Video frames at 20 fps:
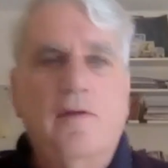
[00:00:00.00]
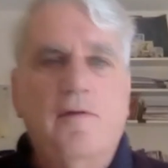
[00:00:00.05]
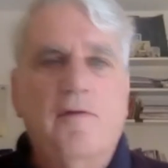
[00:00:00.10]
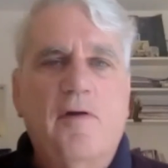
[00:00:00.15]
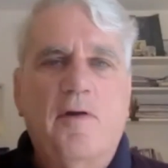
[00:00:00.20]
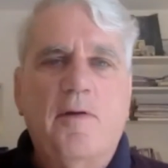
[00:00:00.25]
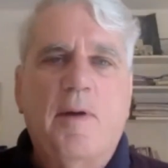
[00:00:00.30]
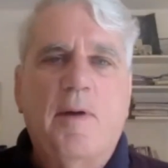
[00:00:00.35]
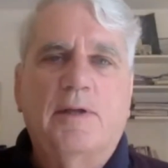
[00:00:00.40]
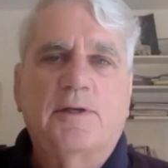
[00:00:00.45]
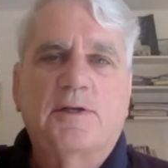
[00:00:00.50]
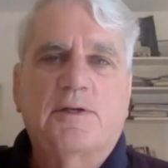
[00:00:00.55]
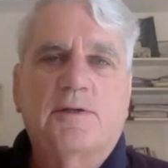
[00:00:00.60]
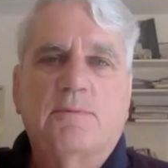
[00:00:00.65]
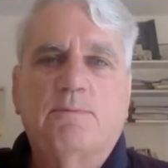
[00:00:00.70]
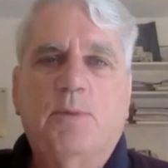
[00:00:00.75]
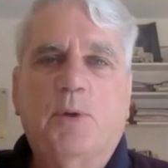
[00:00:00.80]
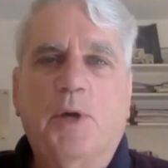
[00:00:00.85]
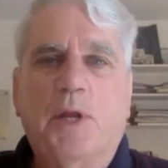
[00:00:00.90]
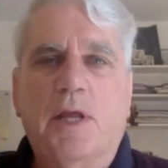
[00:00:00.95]
you very
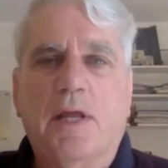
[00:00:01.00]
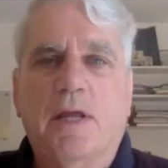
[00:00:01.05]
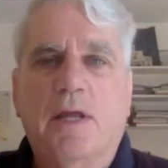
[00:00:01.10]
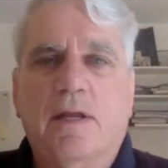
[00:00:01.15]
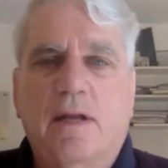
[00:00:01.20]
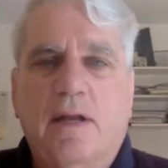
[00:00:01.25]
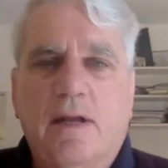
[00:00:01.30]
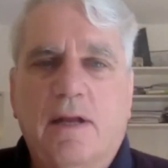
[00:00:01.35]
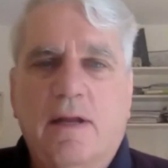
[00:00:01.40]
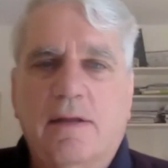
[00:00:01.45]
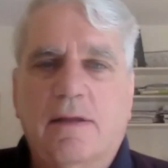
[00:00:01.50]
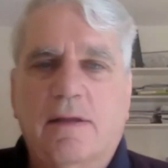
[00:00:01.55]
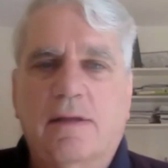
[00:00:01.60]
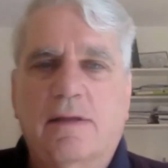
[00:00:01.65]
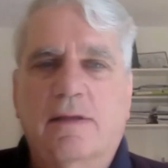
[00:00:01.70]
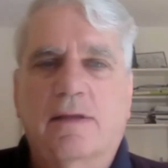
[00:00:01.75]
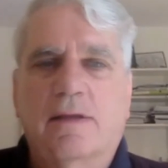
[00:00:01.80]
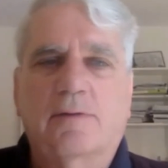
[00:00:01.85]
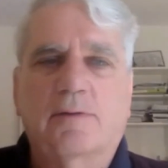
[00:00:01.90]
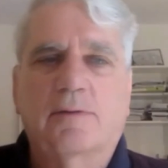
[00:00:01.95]
much, Budi.
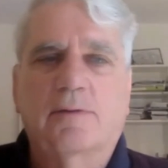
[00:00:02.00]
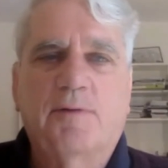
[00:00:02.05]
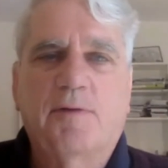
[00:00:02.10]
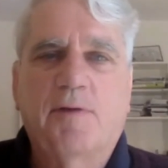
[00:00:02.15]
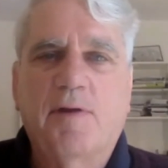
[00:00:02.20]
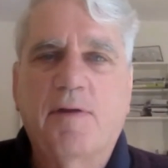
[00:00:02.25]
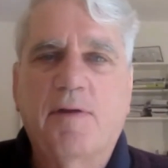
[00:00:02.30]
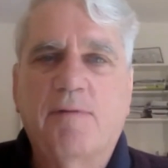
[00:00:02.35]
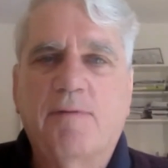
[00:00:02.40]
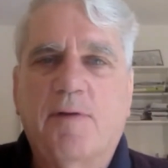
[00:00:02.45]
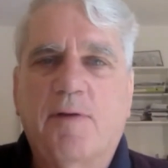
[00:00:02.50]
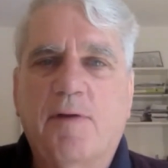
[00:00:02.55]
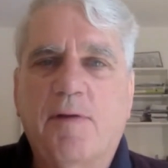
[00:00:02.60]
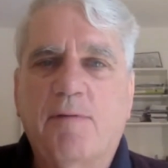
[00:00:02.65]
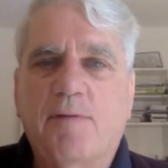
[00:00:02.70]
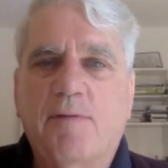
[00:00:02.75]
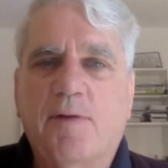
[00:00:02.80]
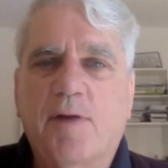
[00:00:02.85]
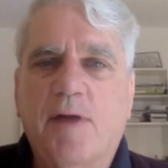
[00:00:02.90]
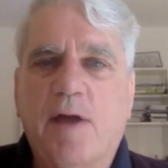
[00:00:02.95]
That was very,
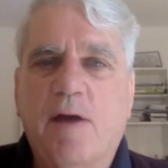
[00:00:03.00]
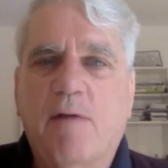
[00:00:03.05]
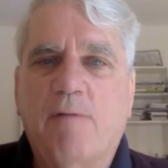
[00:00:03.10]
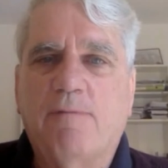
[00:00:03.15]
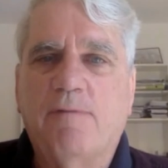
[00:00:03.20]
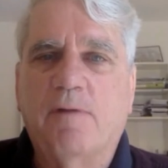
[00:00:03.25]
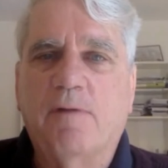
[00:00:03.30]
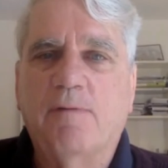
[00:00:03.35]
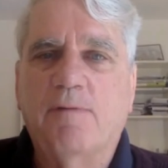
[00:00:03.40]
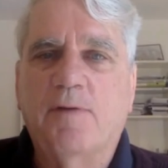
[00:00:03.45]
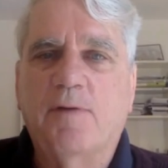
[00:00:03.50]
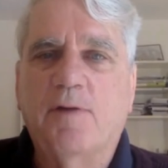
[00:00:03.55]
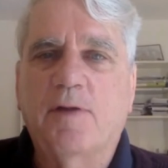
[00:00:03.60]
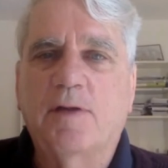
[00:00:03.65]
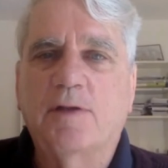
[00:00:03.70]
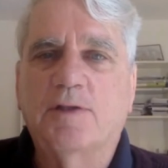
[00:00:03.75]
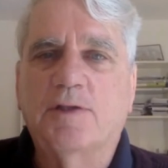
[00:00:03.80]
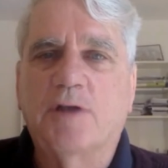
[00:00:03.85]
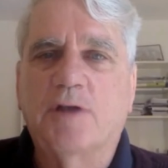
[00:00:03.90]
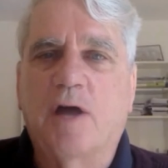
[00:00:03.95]
very, very helpful, very
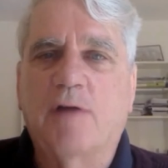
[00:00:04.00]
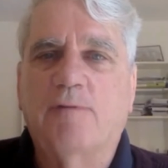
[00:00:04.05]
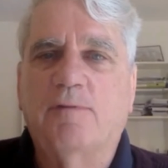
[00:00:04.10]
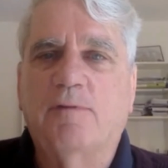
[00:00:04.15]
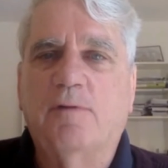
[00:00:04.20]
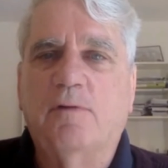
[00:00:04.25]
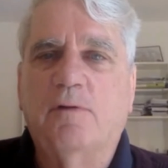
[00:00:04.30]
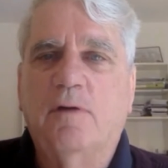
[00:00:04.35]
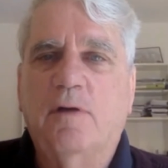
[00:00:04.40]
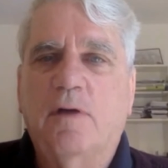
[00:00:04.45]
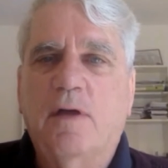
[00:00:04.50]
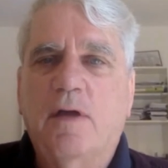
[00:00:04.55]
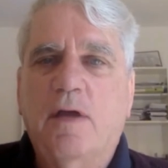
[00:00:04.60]
insightful.